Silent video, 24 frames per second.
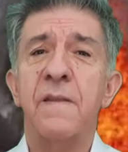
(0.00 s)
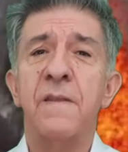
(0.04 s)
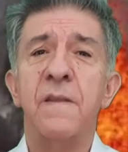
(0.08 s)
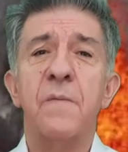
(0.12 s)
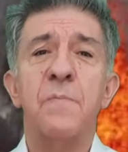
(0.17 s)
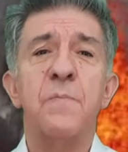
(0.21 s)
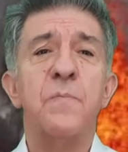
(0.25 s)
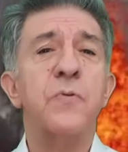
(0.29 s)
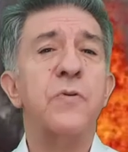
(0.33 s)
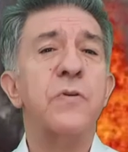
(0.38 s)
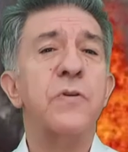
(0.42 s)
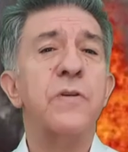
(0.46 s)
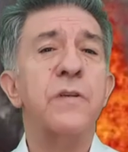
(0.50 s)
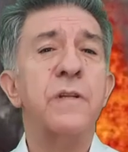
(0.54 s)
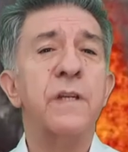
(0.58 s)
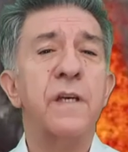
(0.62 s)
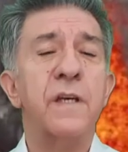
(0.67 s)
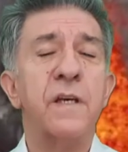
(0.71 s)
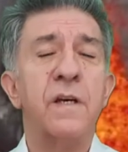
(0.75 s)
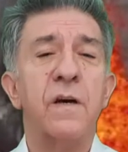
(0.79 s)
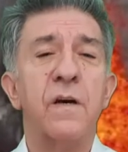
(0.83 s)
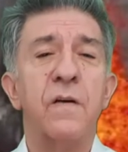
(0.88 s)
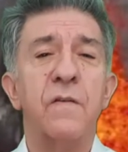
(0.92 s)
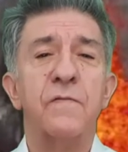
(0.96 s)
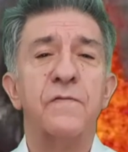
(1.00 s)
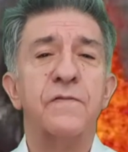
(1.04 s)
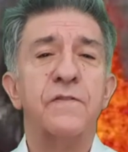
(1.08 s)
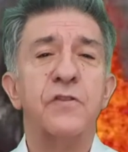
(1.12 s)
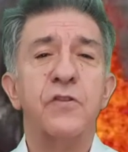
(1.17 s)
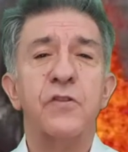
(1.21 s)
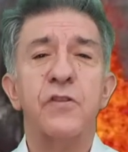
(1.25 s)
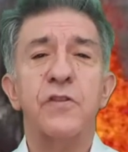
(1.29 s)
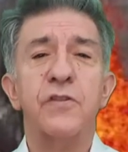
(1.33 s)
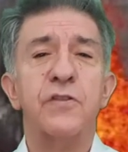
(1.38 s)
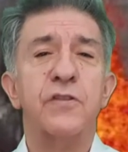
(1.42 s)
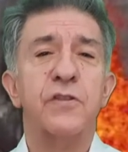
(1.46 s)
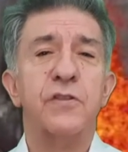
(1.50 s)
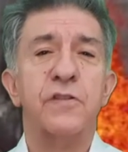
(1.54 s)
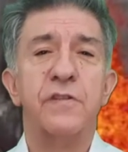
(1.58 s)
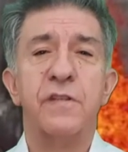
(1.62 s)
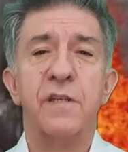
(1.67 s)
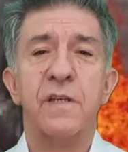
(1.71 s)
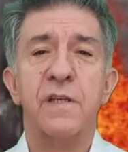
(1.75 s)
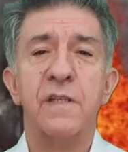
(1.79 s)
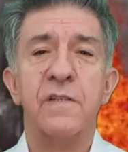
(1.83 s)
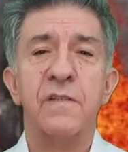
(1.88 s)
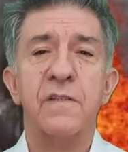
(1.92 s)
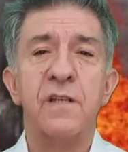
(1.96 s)
the burning of churches
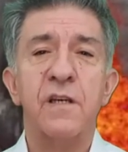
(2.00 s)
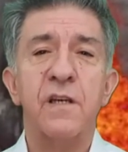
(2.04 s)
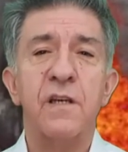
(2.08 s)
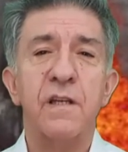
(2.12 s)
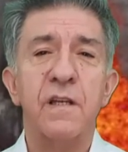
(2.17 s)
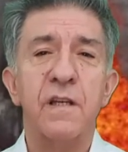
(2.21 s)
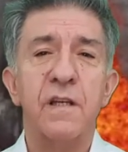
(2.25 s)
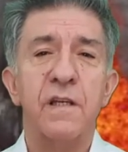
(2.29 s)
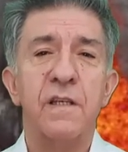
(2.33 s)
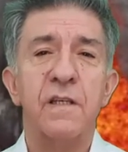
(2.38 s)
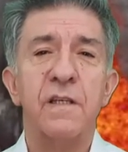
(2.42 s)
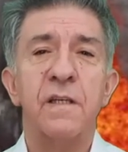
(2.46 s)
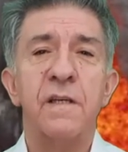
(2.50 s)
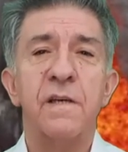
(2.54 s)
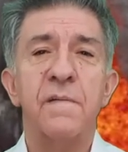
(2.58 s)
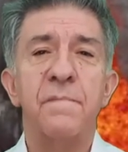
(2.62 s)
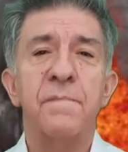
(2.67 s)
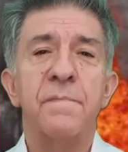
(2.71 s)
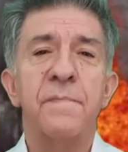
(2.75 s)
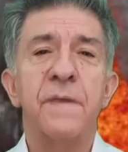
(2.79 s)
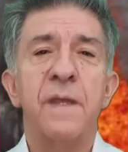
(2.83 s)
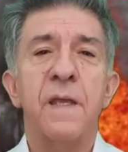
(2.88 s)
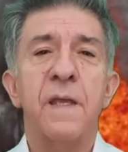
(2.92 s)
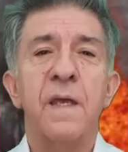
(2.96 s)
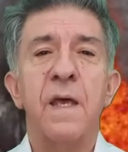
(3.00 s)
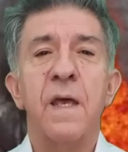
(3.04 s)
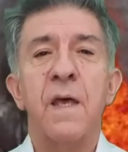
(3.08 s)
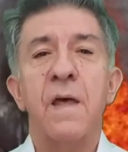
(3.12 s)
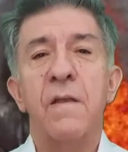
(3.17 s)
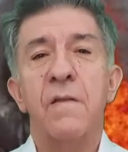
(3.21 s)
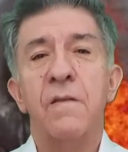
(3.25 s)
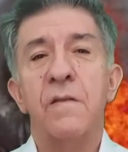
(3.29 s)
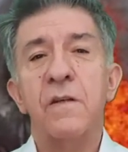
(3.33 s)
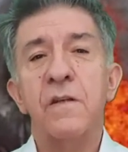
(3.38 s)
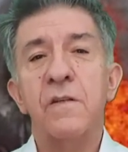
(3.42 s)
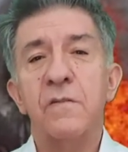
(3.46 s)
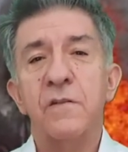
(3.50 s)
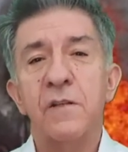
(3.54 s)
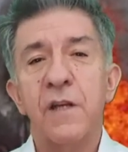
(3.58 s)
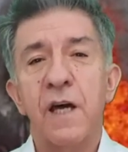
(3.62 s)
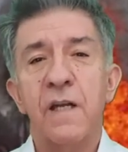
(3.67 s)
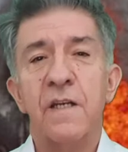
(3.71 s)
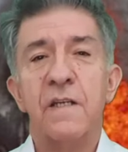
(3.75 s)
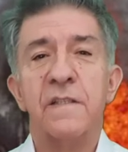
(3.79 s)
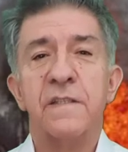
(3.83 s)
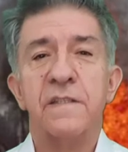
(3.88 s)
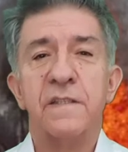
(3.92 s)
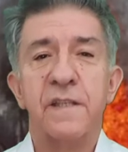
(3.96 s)
in Chile, the
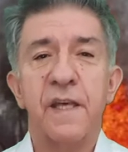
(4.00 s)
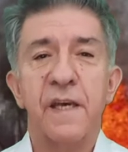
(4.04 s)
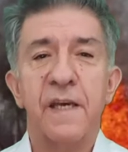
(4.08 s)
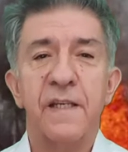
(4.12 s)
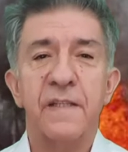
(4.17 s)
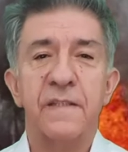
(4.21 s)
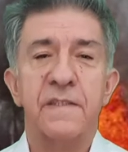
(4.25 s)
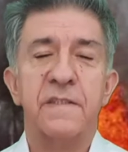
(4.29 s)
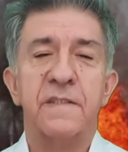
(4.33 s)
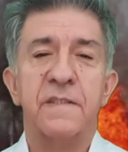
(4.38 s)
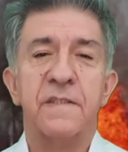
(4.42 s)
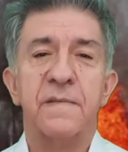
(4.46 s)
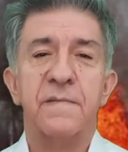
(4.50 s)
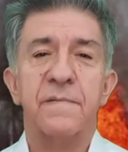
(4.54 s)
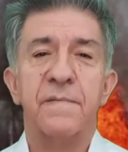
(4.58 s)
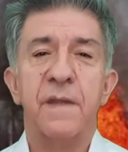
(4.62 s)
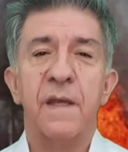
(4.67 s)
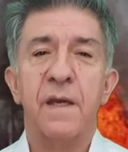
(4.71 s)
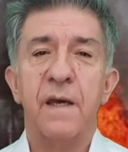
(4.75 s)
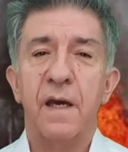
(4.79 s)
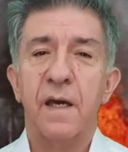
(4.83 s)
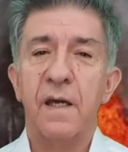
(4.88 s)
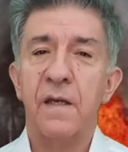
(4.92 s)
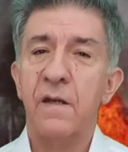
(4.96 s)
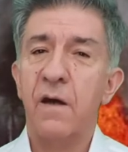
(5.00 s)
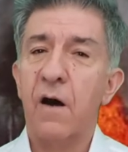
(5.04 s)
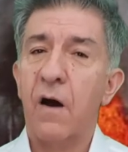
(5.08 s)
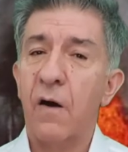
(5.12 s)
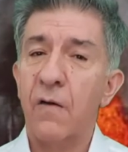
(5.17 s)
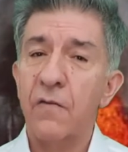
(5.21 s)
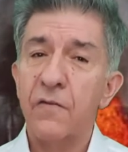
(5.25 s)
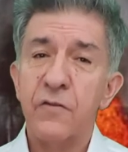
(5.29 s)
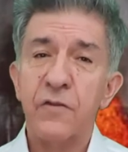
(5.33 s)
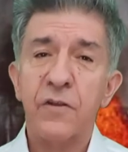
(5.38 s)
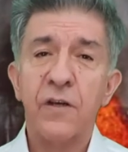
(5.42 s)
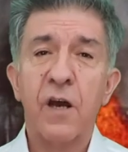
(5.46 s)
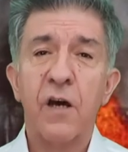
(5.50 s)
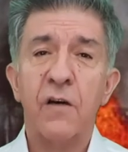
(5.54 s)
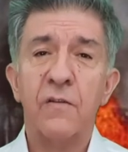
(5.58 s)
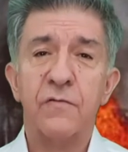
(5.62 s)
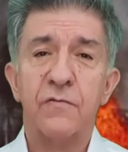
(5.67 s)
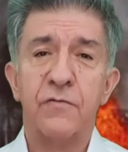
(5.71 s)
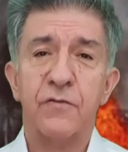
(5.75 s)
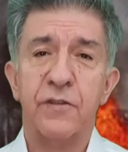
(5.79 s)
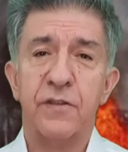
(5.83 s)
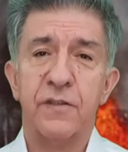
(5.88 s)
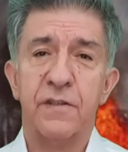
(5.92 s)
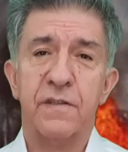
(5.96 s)
United States, and other
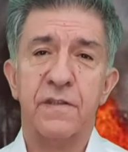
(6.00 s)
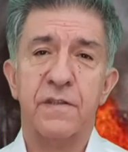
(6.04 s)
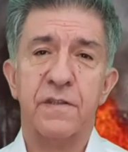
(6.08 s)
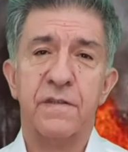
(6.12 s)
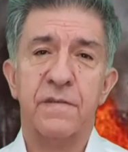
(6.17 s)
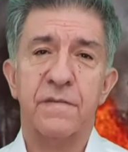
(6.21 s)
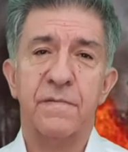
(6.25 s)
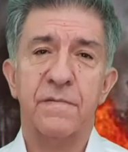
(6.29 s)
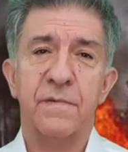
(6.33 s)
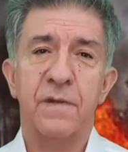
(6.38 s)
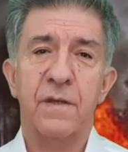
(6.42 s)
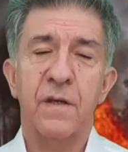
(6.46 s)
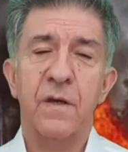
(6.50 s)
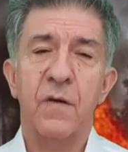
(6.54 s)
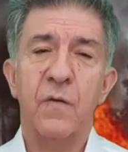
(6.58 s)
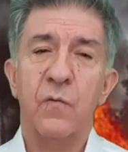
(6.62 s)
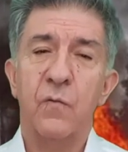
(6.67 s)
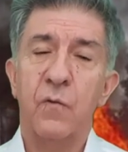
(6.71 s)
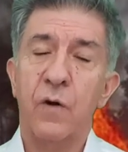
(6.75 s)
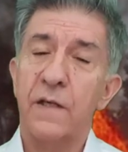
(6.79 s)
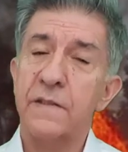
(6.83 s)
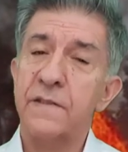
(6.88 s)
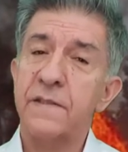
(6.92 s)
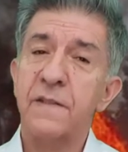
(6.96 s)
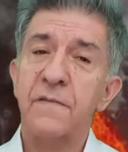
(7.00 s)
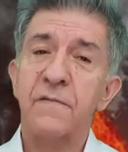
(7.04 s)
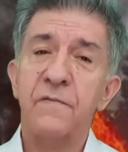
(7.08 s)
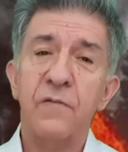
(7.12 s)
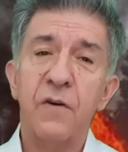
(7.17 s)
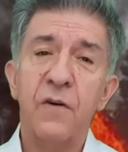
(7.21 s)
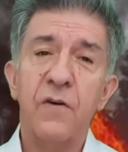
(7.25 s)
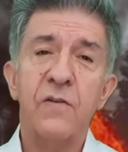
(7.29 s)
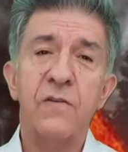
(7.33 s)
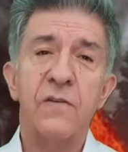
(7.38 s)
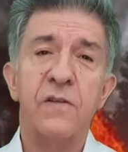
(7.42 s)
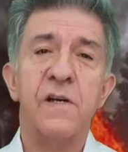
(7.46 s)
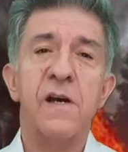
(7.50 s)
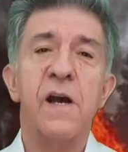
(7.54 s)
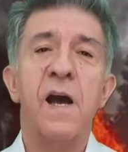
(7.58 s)
countries was in vogue